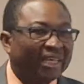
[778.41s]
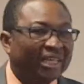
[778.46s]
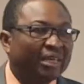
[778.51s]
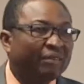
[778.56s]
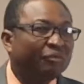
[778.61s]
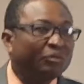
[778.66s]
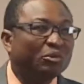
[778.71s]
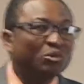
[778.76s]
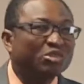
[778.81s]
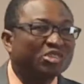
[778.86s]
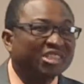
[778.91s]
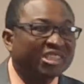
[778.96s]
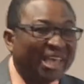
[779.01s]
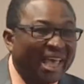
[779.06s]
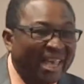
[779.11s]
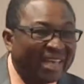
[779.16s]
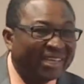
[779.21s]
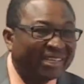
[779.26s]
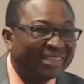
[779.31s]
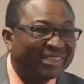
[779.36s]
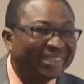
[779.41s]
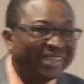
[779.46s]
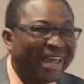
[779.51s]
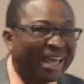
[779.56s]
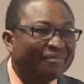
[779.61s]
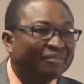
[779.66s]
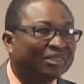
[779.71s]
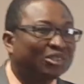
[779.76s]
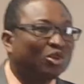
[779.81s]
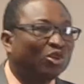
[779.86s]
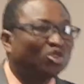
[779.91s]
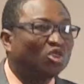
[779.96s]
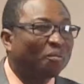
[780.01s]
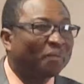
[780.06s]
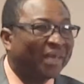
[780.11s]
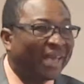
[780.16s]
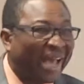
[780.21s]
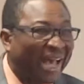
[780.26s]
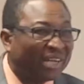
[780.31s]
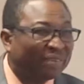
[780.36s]
If you say life is going to
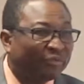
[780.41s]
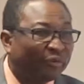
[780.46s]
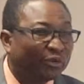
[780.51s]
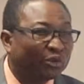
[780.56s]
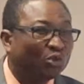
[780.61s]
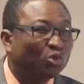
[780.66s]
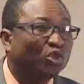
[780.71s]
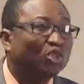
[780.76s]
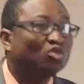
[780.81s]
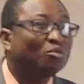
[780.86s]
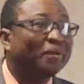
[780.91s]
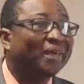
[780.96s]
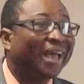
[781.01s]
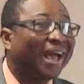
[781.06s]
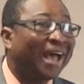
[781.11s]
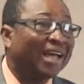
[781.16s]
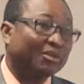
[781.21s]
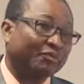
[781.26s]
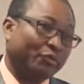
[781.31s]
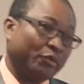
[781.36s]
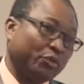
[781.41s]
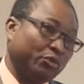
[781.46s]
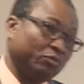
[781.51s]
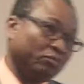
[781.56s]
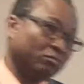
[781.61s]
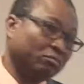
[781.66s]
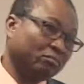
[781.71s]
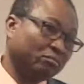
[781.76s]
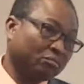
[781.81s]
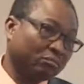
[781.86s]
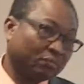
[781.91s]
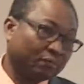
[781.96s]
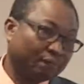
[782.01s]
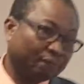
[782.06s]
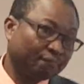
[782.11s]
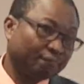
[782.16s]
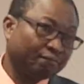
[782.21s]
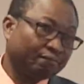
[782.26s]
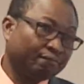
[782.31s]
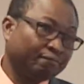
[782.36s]
be hard for you, it will be hard for you. Mm
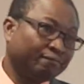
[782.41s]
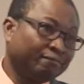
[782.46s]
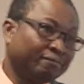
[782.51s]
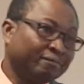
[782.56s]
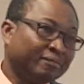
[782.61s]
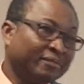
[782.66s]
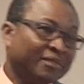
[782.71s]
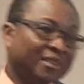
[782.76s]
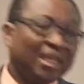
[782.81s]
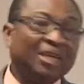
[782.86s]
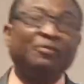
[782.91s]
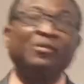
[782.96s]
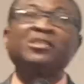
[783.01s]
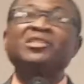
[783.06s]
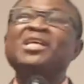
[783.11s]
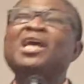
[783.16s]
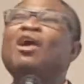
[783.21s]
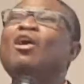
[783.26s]
-hmm. If you say,